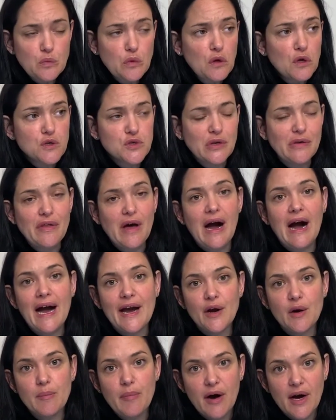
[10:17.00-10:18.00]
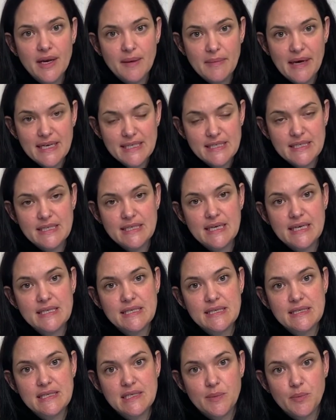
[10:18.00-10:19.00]
So the higher body mass index that
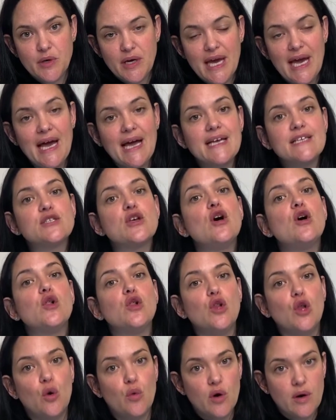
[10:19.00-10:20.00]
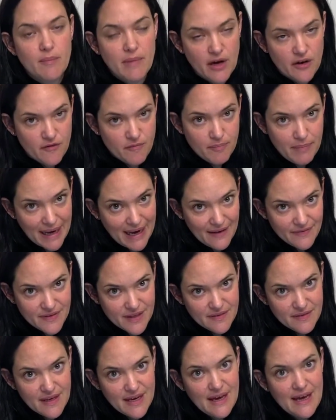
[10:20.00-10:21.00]
someone has, lower amount of BAT that
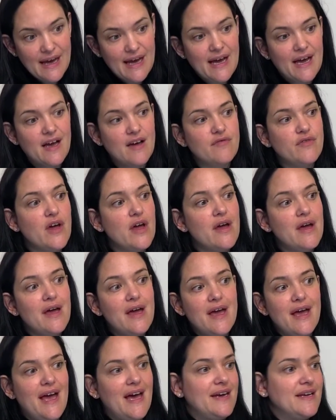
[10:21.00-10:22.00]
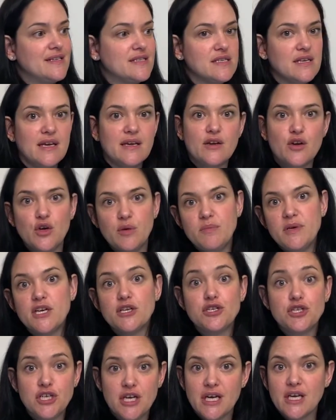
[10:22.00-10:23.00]
they have, and it's like could be a
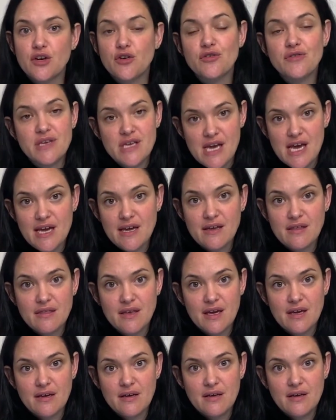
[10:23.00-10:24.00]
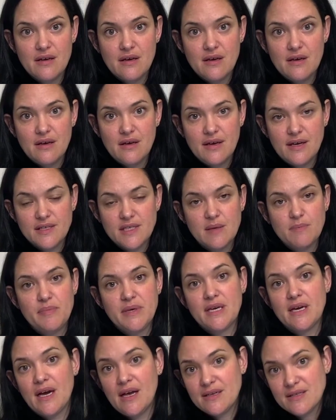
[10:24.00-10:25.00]
chicken or the egg thing. Is it
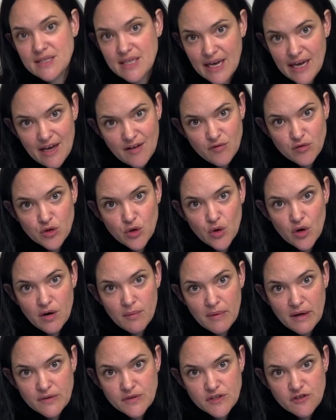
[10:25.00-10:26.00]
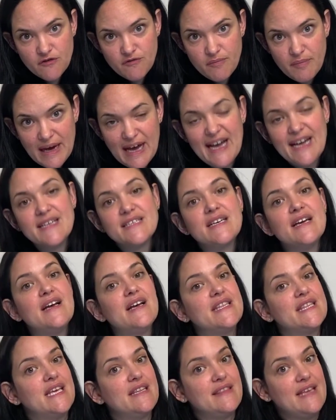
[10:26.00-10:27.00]
because they have lower amounts of BAT
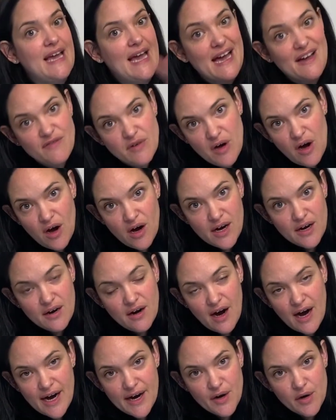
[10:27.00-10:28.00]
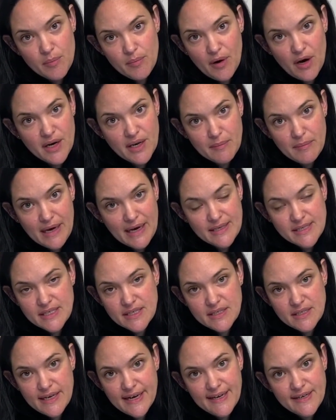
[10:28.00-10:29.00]
that they have a high, higher body mass
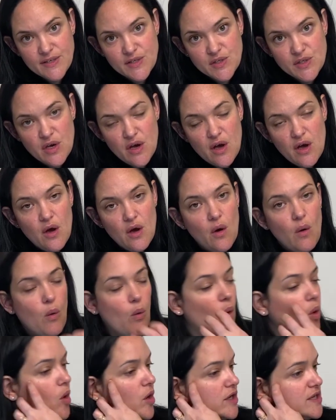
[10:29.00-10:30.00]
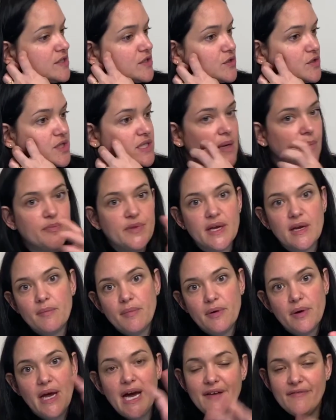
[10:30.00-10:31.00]
index? Or is there something
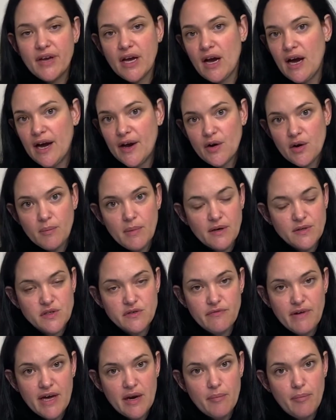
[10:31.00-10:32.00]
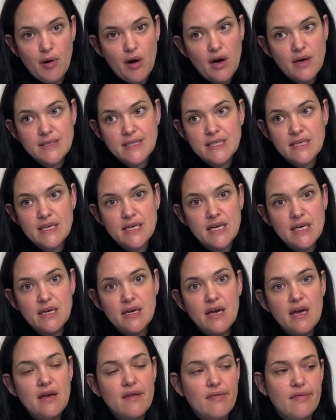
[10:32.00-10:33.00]
about having higher amounts of adiposity
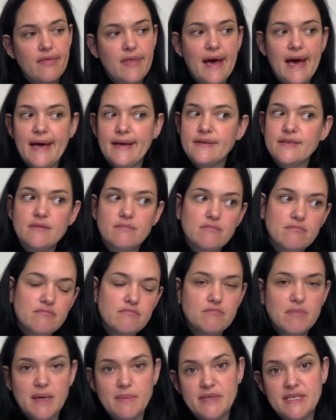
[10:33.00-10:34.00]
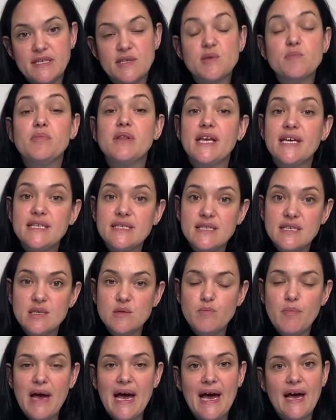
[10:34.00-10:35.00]
that maybe displaces
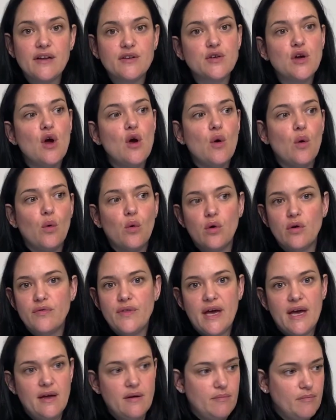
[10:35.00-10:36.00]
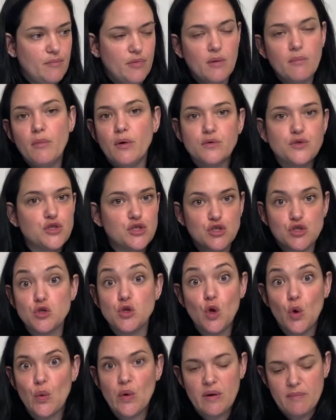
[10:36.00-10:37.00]
BAT or that promotes just
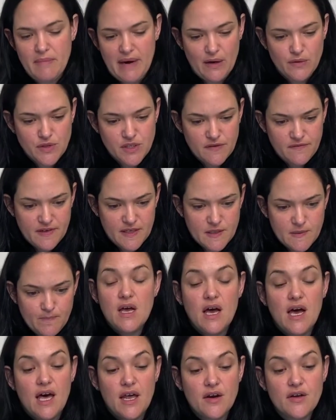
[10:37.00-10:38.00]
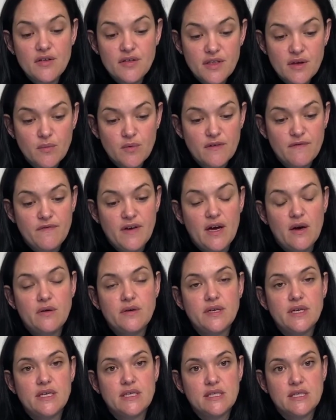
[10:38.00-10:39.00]
lower amounts of it? Another thing we found
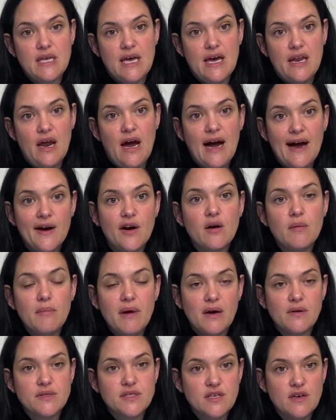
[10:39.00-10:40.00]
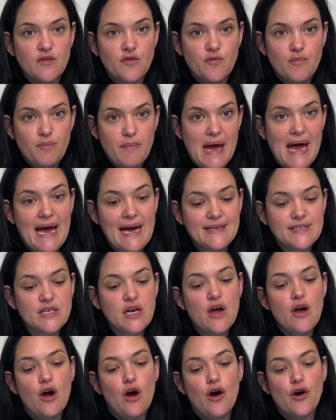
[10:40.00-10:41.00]
is that higher amounts of BAT
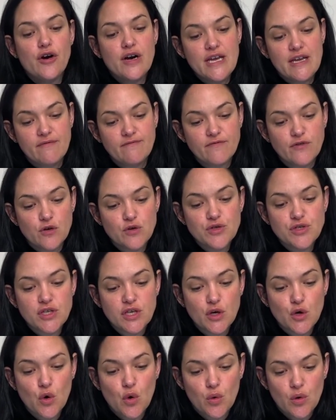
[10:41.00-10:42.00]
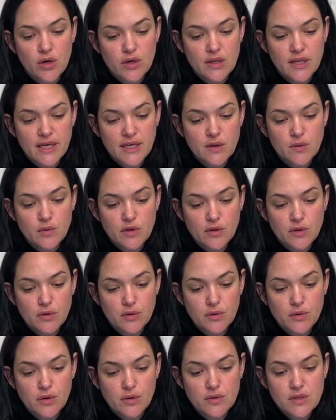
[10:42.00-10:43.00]
are inversely correlated with
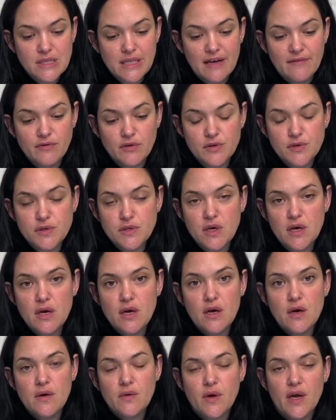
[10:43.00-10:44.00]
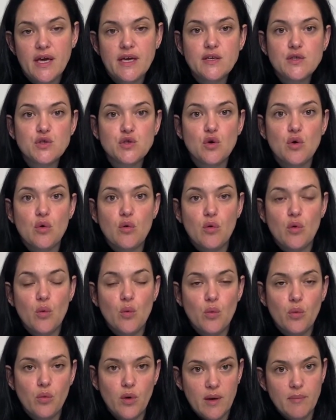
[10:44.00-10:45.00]
glucose levels. Okay, so
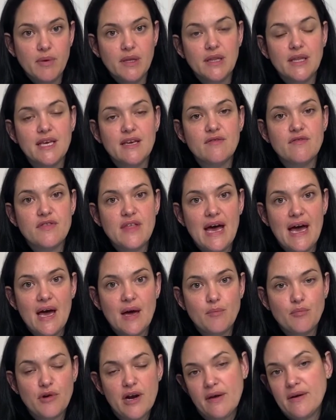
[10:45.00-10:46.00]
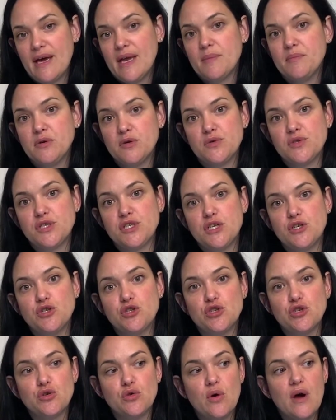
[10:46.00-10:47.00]
we believe that brown adipose
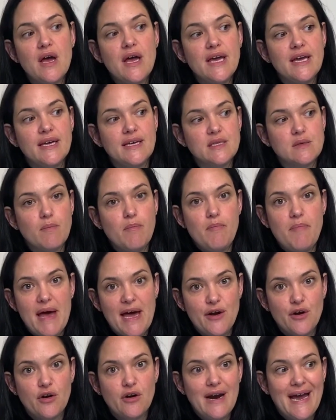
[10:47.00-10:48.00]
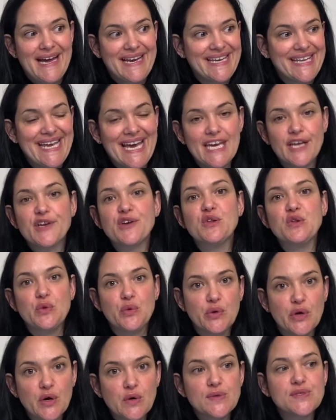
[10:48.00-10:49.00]
tissue is better at getting
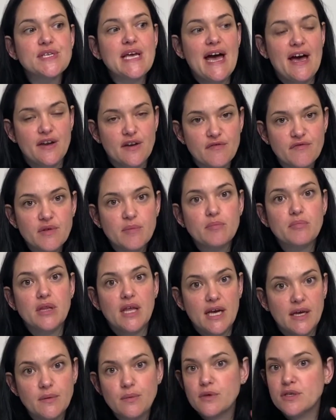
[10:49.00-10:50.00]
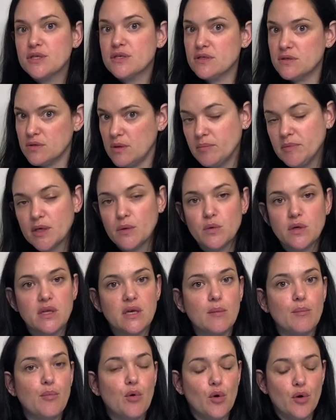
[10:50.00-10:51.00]
glucose out of the blood, which is something really
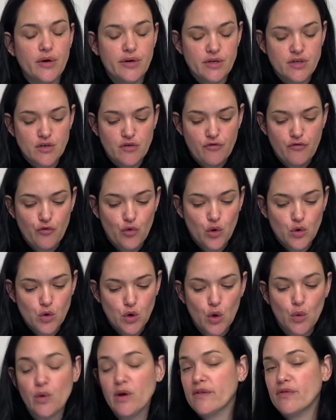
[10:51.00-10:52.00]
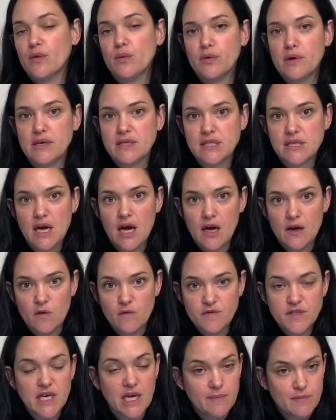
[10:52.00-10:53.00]
important for lowering the risk of
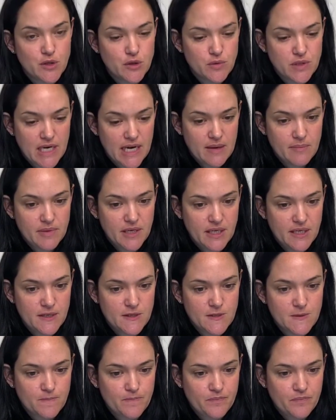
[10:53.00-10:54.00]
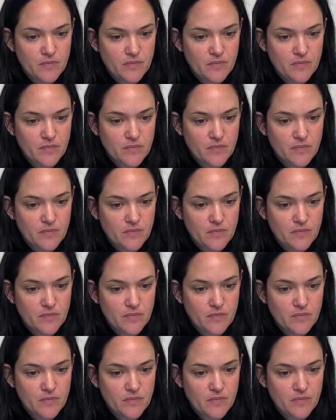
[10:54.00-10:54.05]
type 2 diabetes.